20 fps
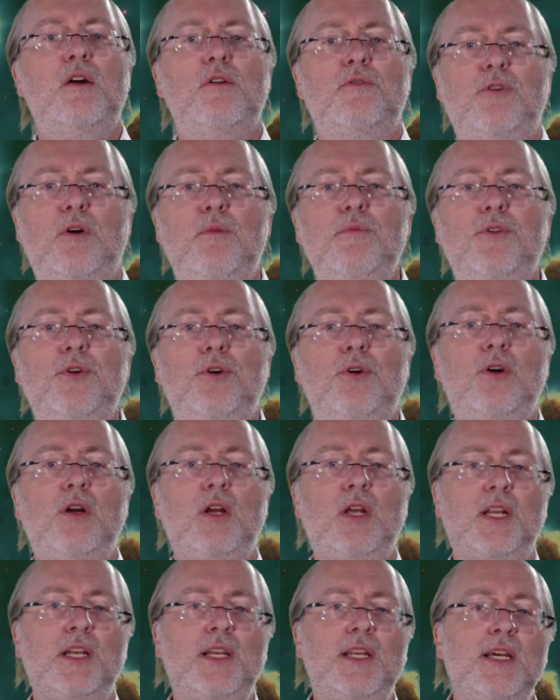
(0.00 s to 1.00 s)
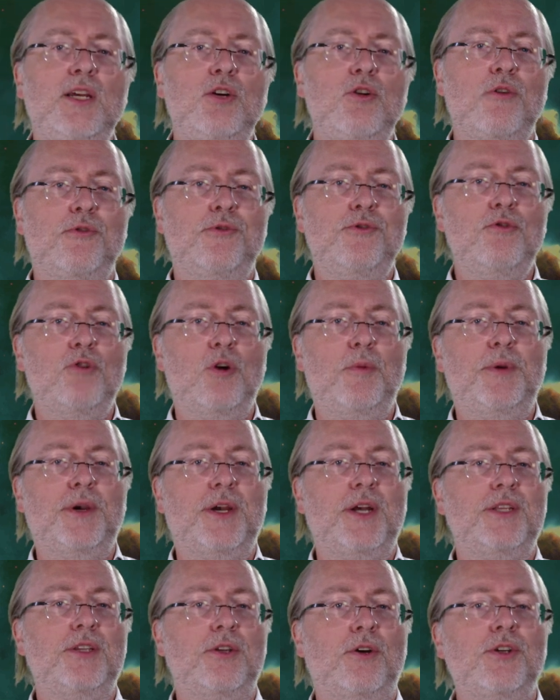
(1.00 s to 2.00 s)
from the League of
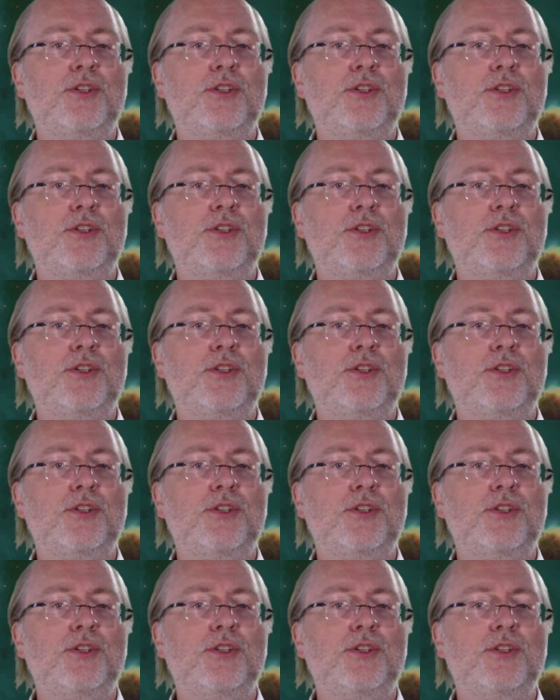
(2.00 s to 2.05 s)
European